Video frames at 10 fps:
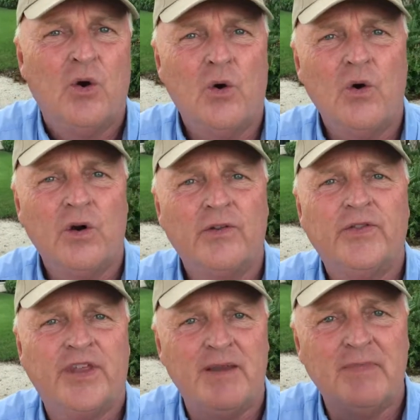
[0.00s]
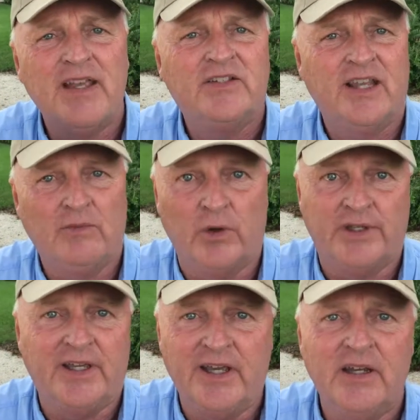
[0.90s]
Or they may say,
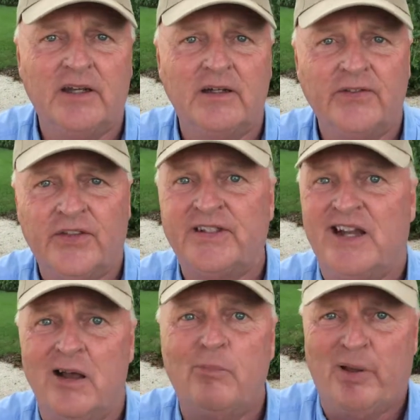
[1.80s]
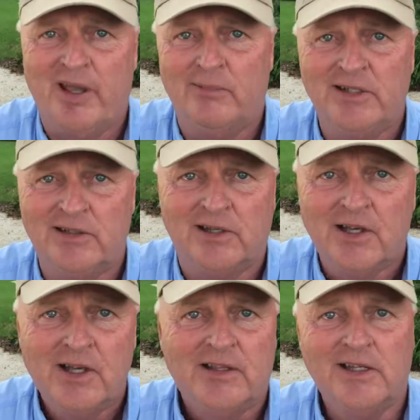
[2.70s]
well, yeah, the down payment,
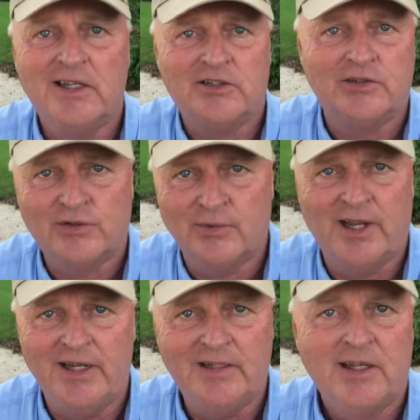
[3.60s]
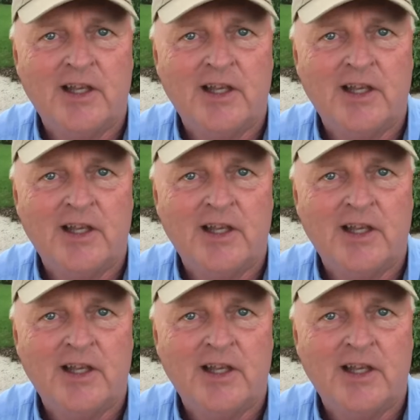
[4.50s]
the interest rate,